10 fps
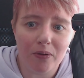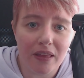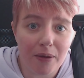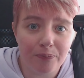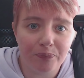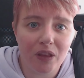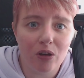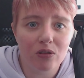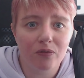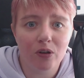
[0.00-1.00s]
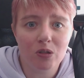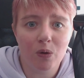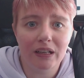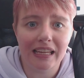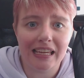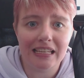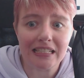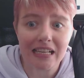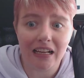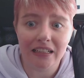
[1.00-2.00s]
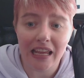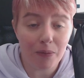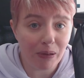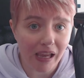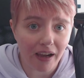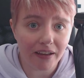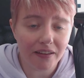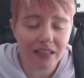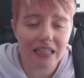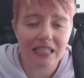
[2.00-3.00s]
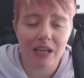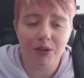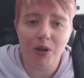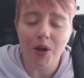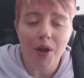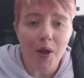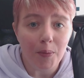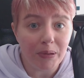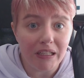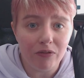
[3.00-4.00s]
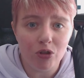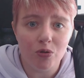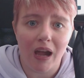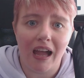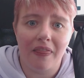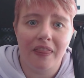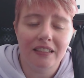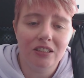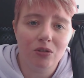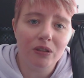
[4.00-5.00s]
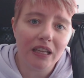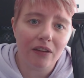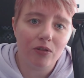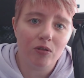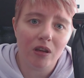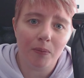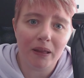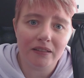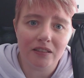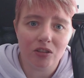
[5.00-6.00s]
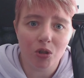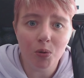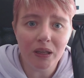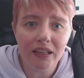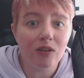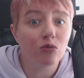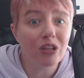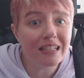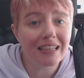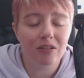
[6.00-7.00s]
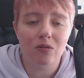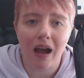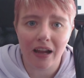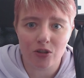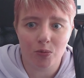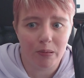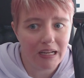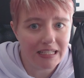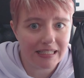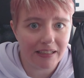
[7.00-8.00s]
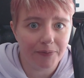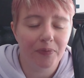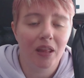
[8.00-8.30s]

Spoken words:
them. Now, the first one is an API that is in preview, and this is going to give you the ability to query retail Azure pricing